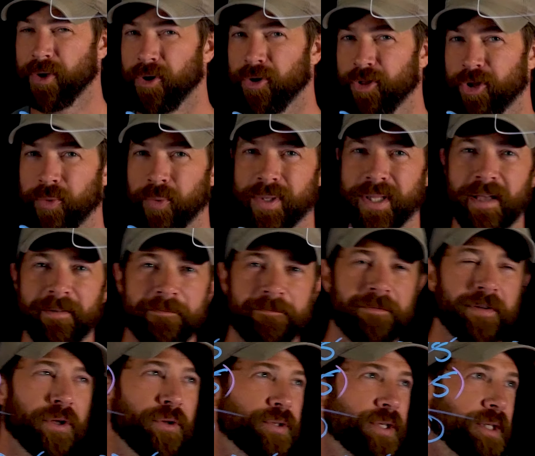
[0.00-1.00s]
only one that
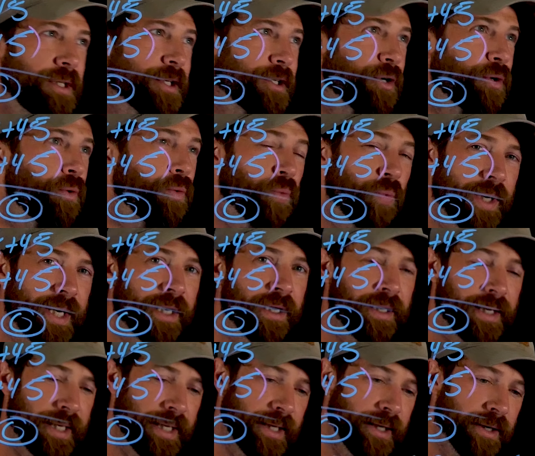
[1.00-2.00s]
feels a little
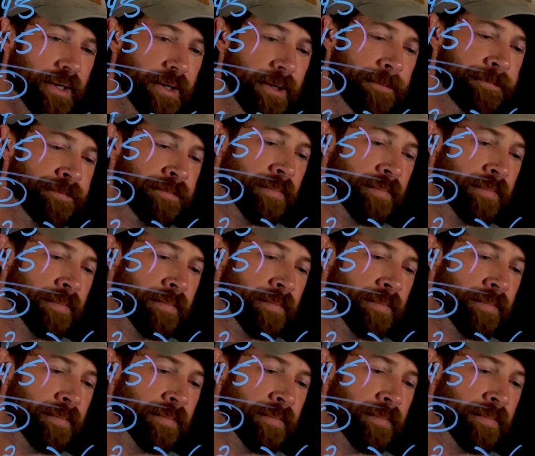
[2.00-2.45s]
weird here